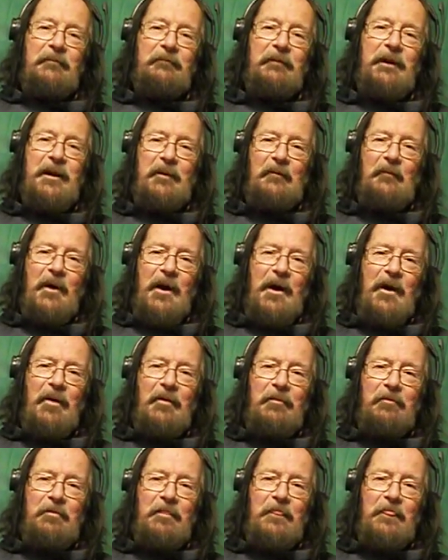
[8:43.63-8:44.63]

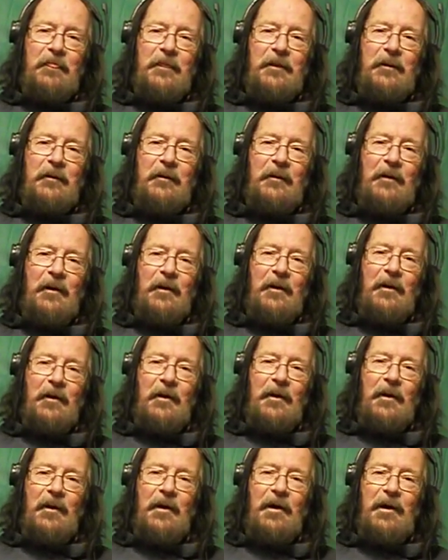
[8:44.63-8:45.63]
Meanwhile,
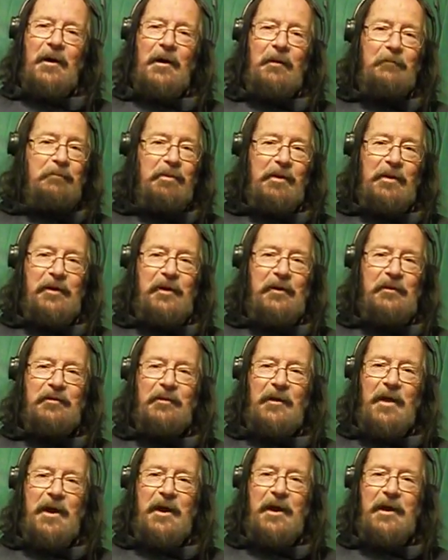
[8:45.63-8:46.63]
uh,
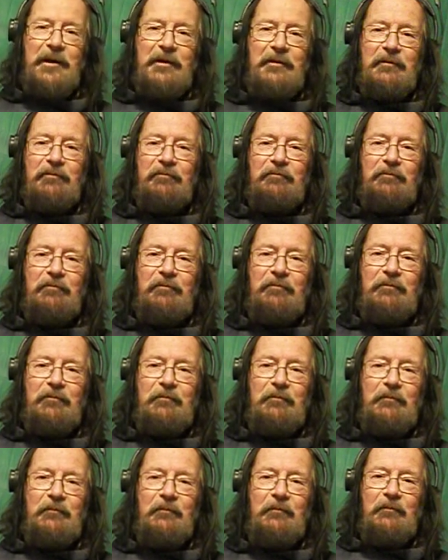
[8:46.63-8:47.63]
please like
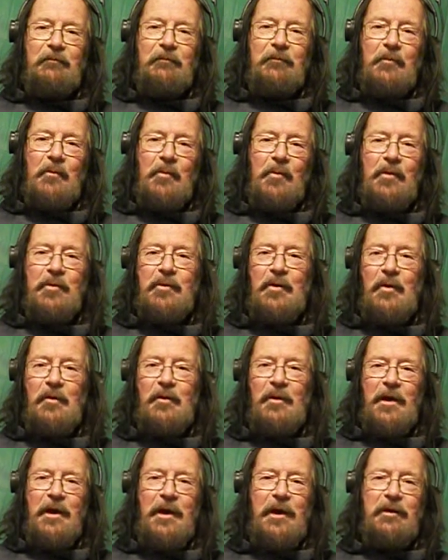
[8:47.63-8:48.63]
or
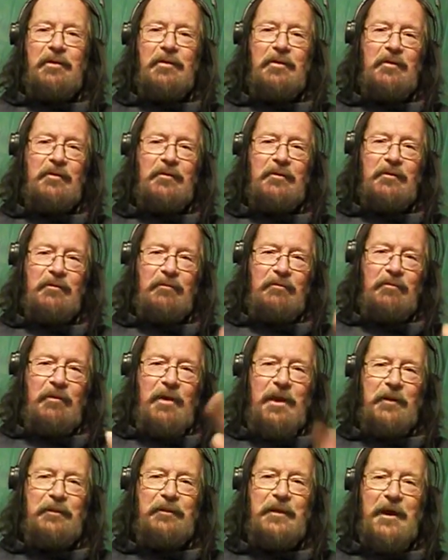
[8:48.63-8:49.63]
don't like and
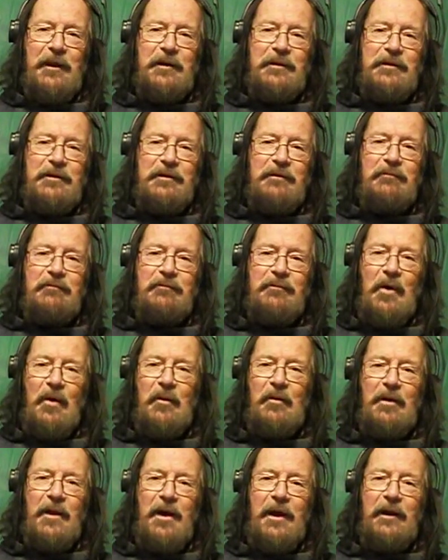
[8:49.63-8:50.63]
hit that
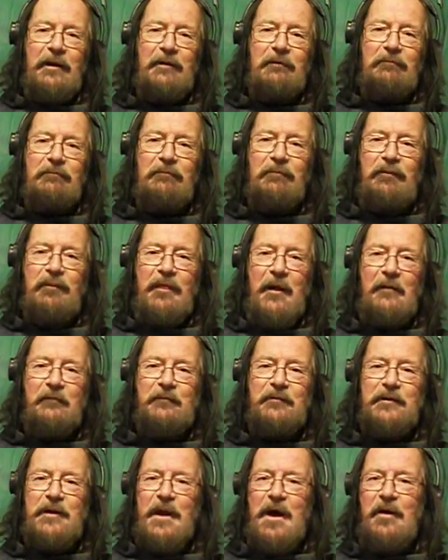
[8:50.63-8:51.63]
don't like
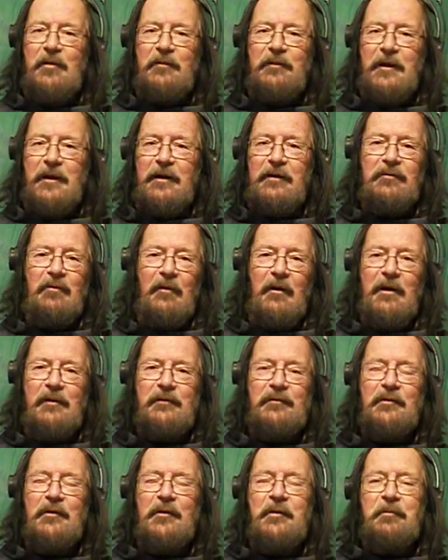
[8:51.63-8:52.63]
thumbs down thing
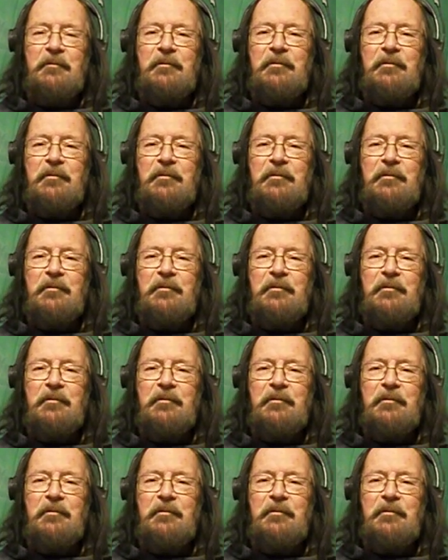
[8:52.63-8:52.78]
twice.